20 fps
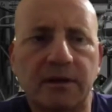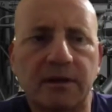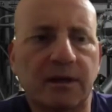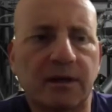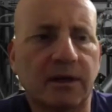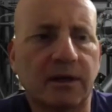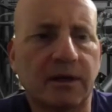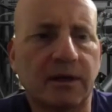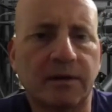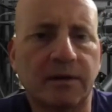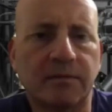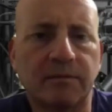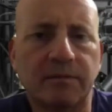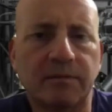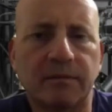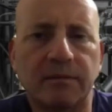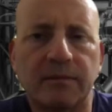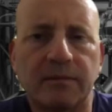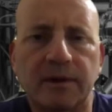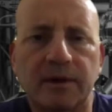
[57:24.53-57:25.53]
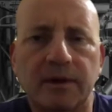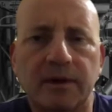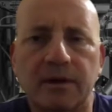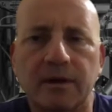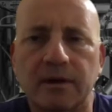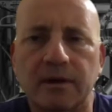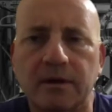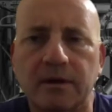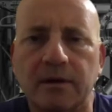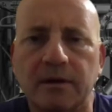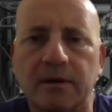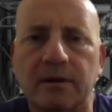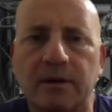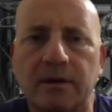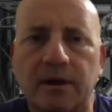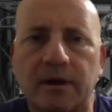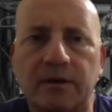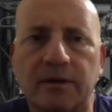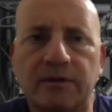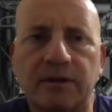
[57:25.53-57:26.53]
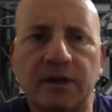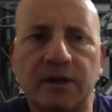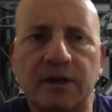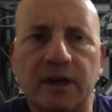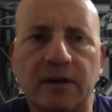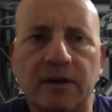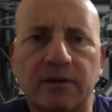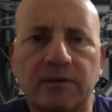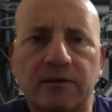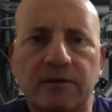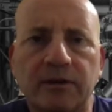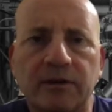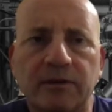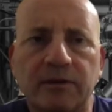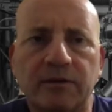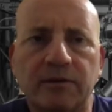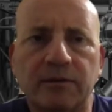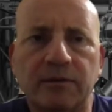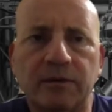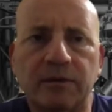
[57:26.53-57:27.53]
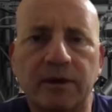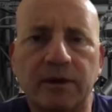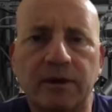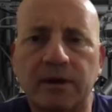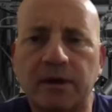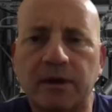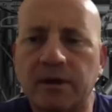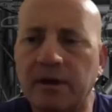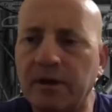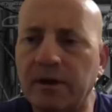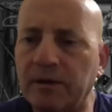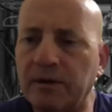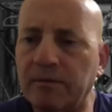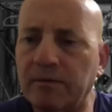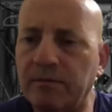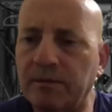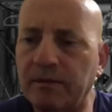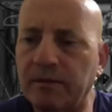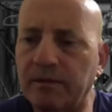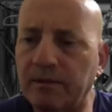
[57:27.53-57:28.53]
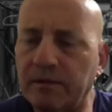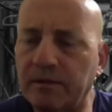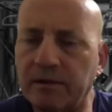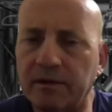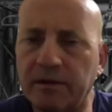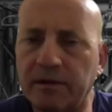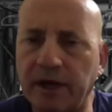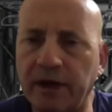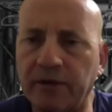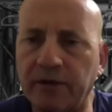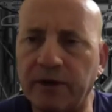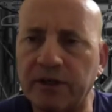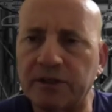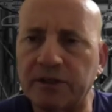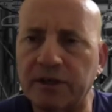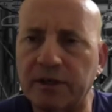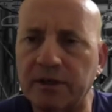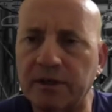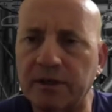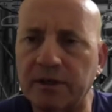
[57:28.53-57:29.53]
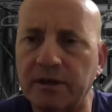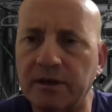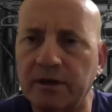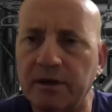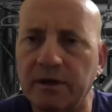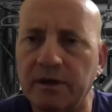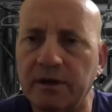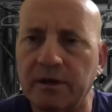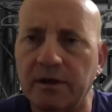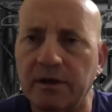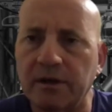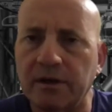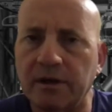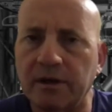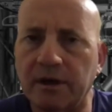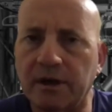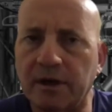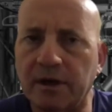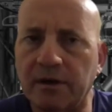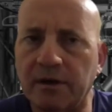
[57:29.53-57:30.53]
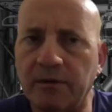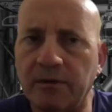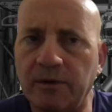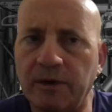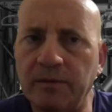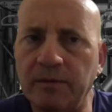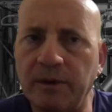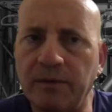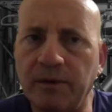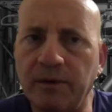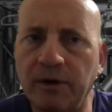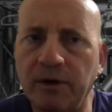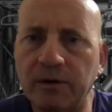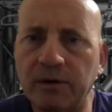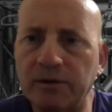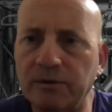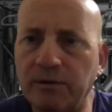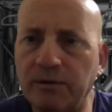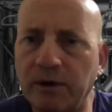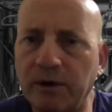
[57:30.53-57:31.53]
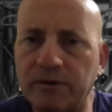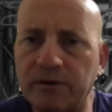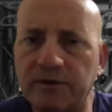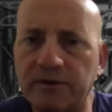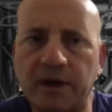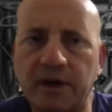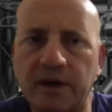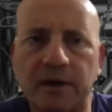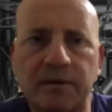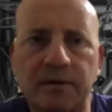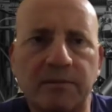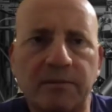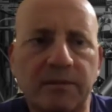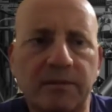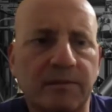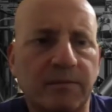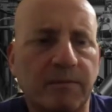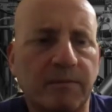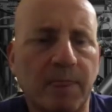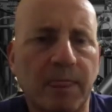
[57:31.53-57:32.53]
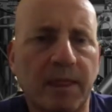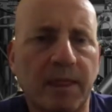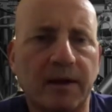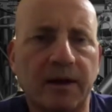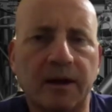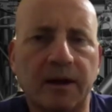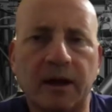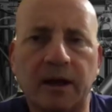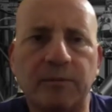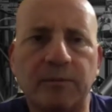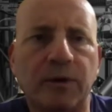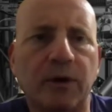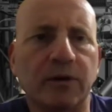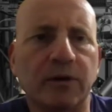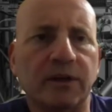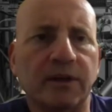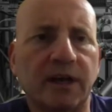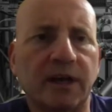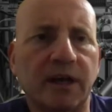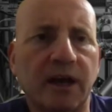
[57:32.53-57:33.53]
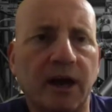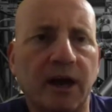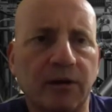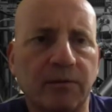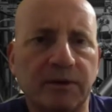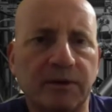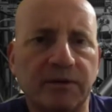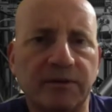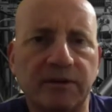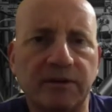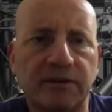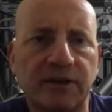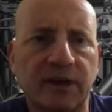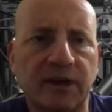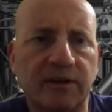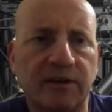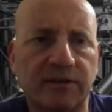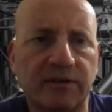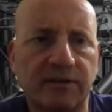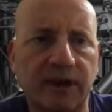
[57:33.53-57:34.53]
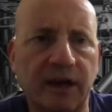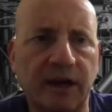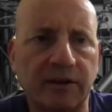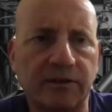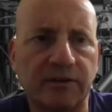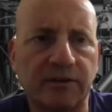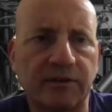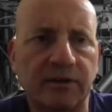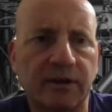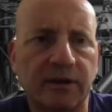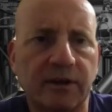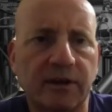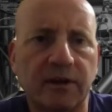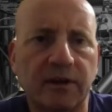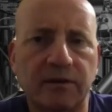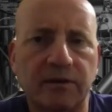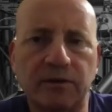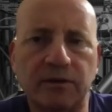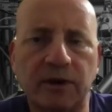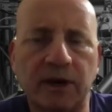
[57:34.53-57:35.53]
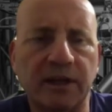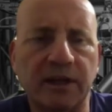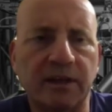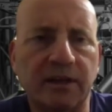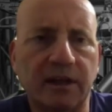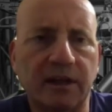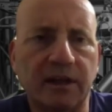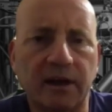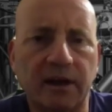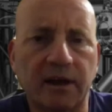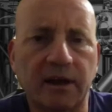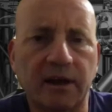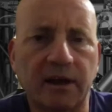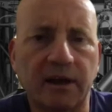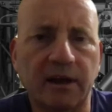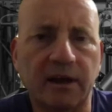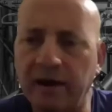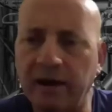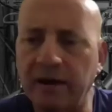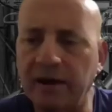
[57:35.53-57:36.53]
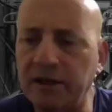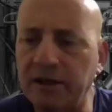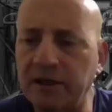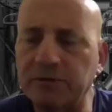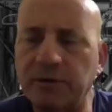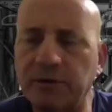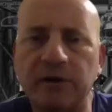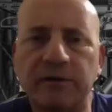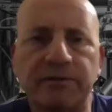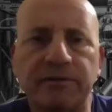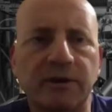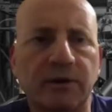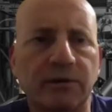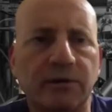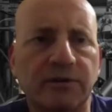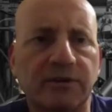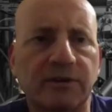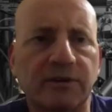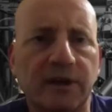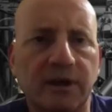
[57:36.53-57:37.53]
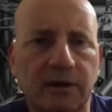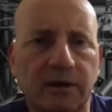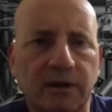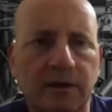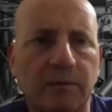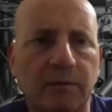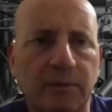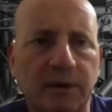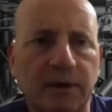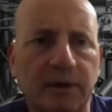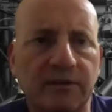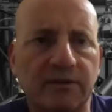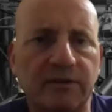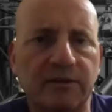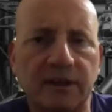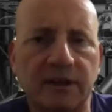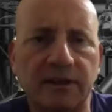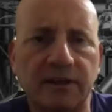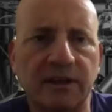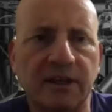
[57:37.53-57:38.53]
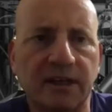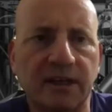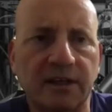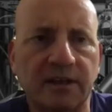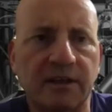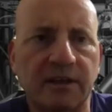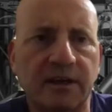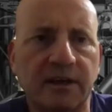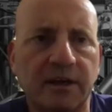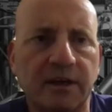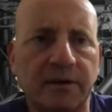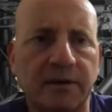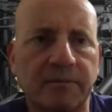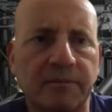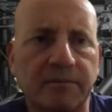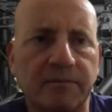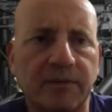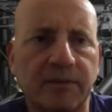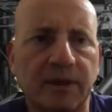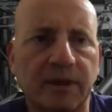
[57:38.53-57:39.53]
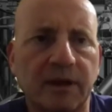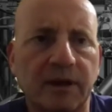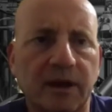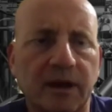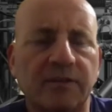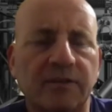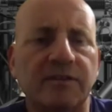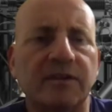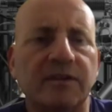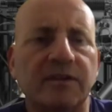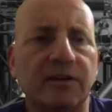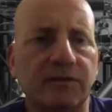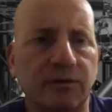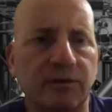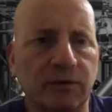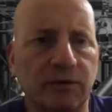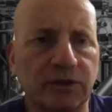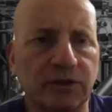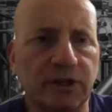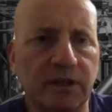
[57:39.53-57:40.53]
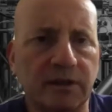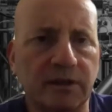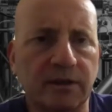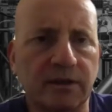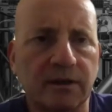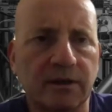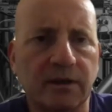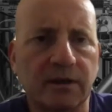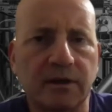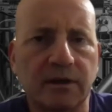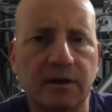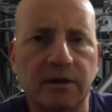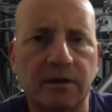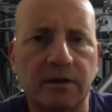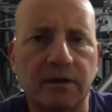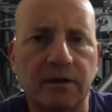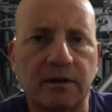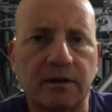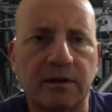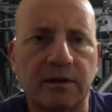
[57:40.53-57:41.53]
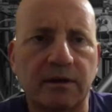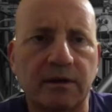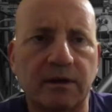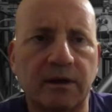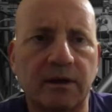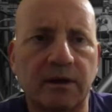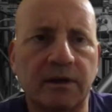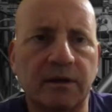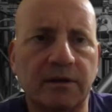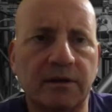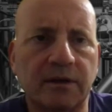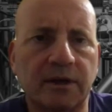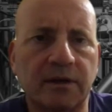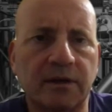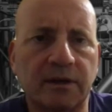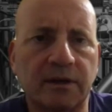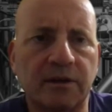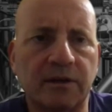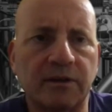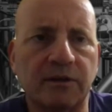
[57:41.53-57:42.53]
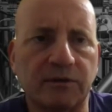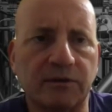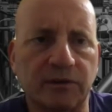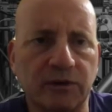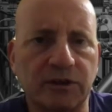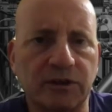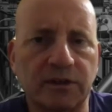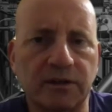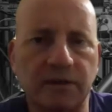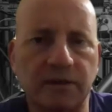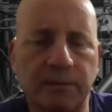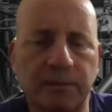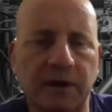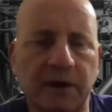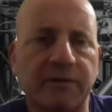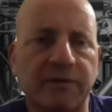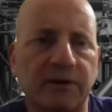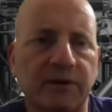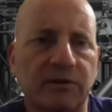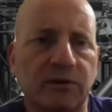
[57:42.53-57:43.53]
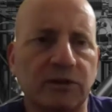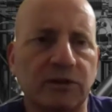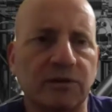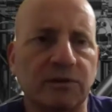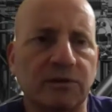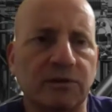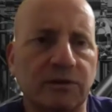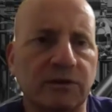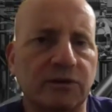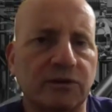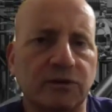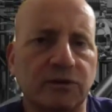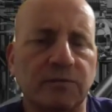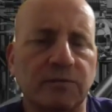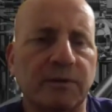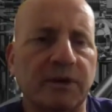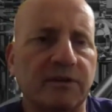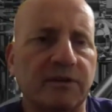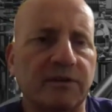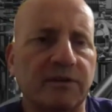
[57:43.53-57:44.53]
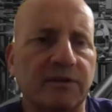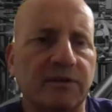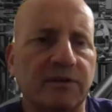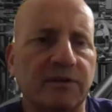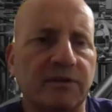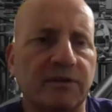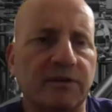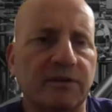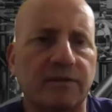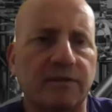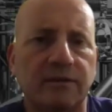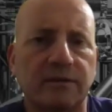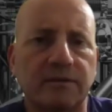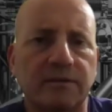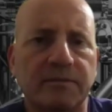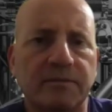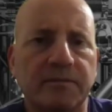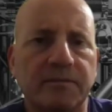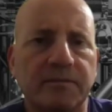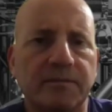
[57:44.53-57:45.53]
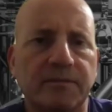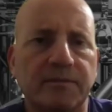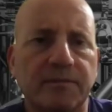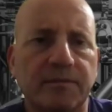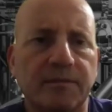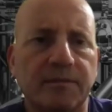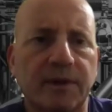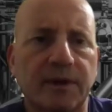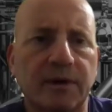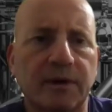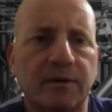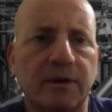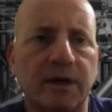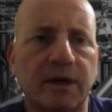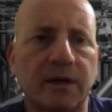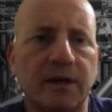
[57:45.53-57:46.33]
Um, uh, CDS is um, direction uh, will be more towards um, uh, like born in the cloud businesses, SaaS. So any uh, each one of those uh, companies that need um, a SaaS solution uh, the, the, the solution, the preferred solution should be CDS. Okay.